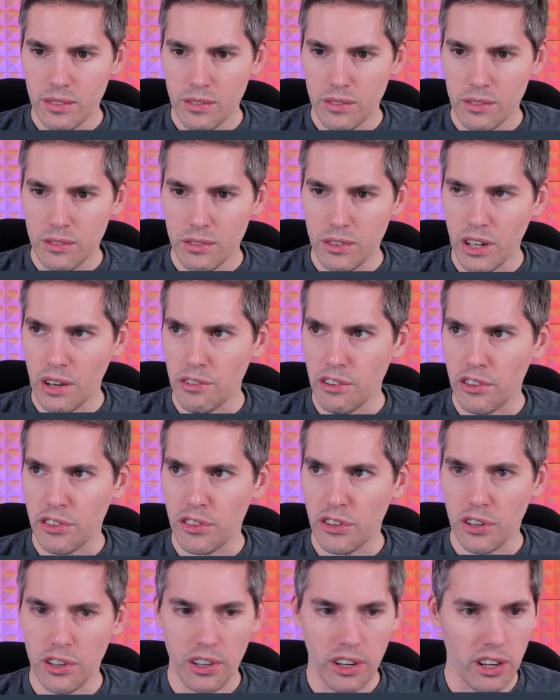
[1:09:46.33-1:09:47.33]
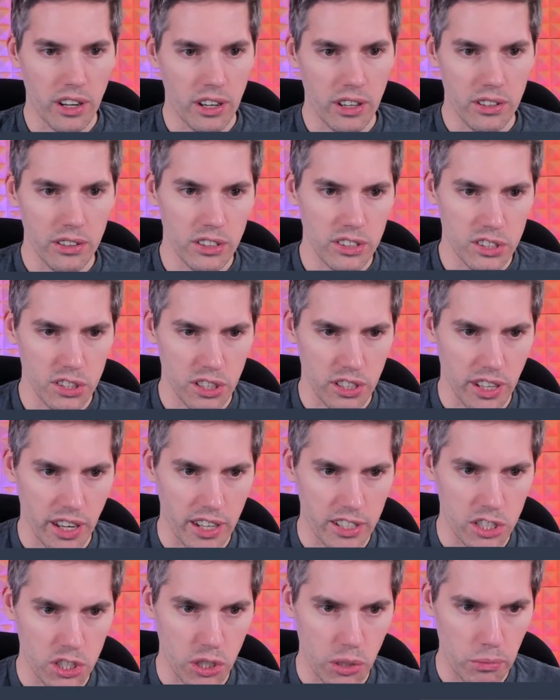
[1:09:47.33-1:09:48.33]
We have a third. Uh, let's look
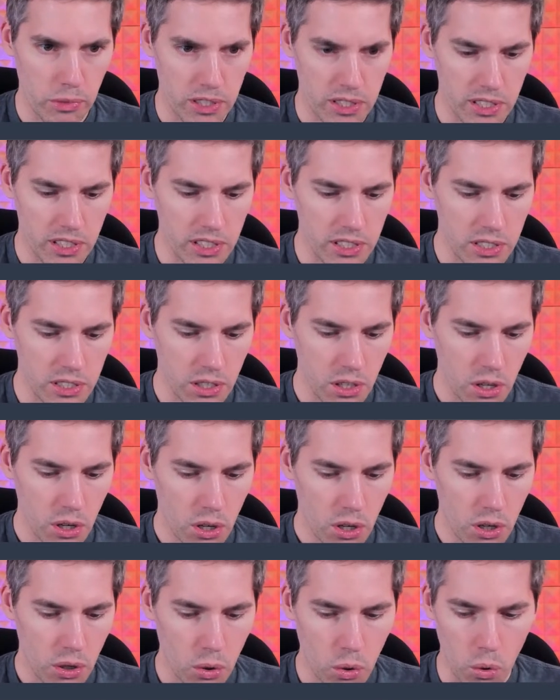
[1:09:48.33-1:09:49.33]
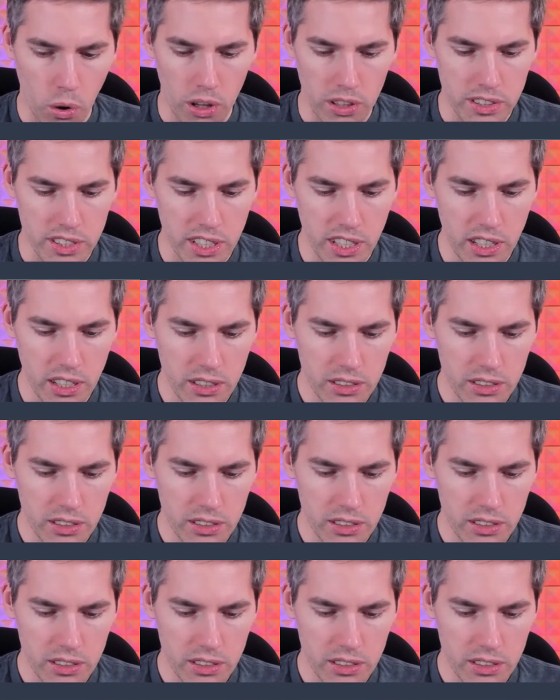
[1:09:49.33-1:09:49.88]
at Termus's Hualti,